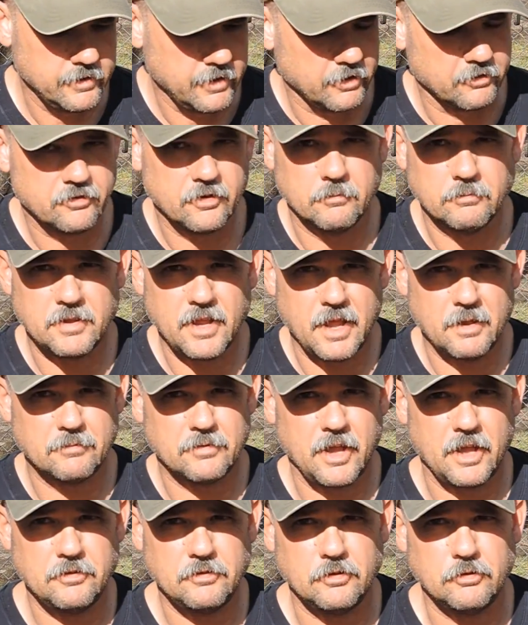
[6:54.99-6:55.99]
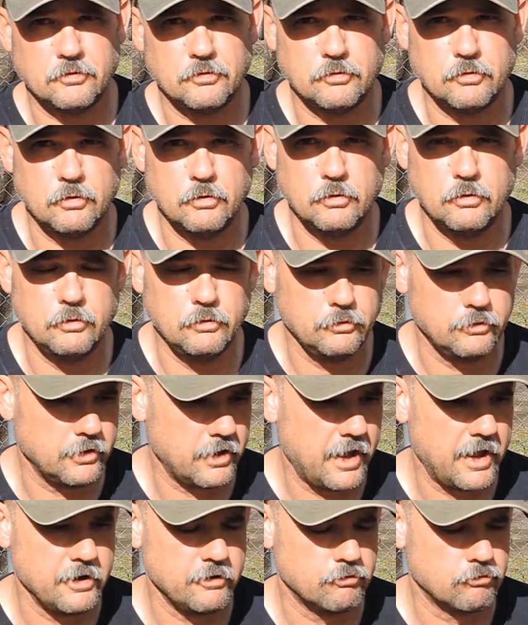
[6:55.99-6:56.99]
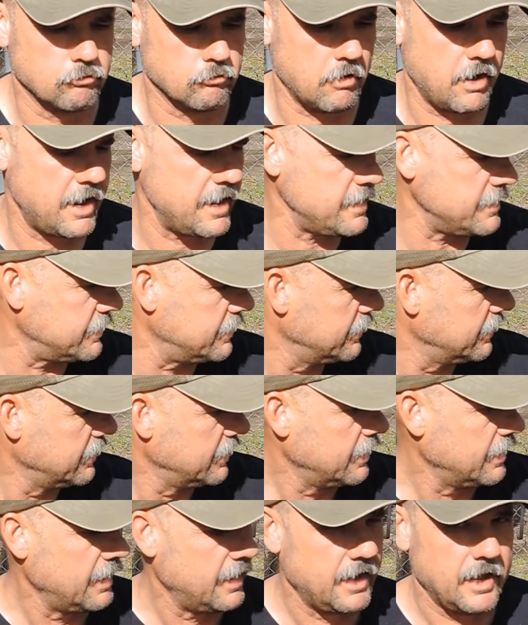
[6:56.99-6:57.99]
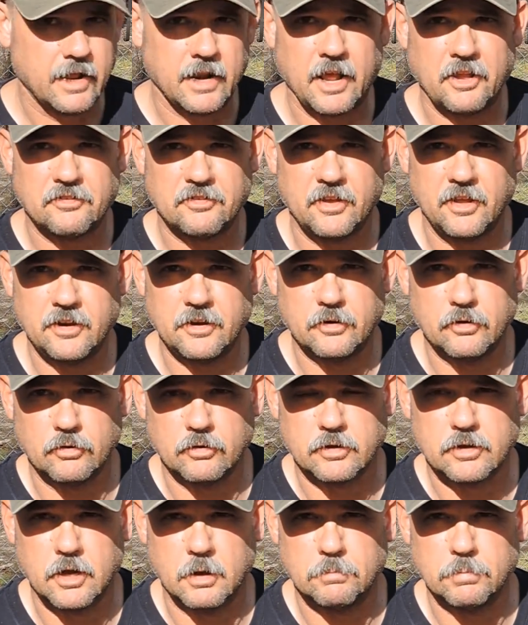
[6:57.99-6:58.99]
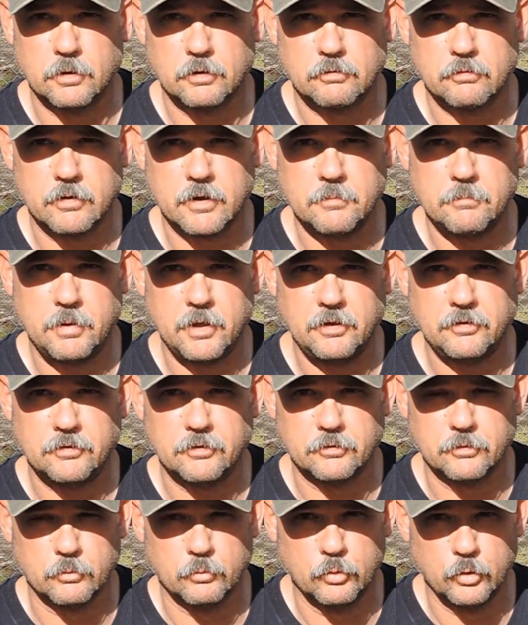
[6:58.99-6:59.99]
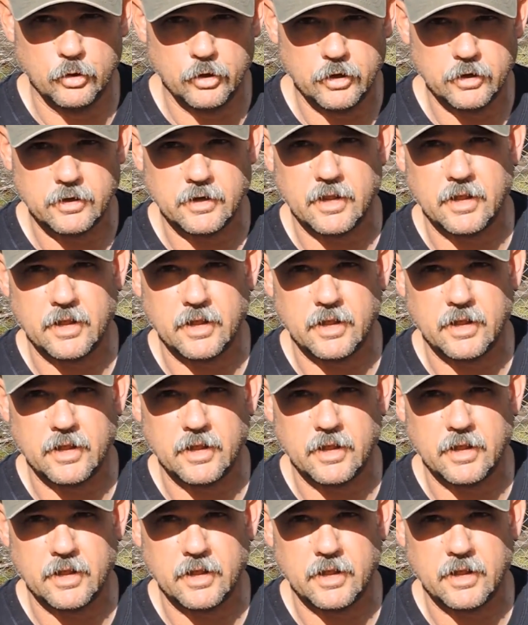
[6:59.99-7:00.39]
Now, sometimes I just use a grate and I set it on a couple of green pieces of wood,